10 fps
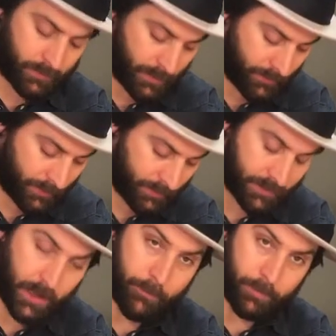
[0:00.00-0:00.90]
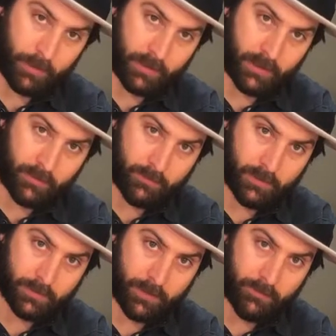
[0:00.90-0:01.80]
There is up pulling,
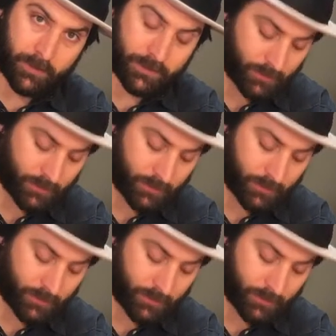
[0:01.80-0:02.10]
which my friend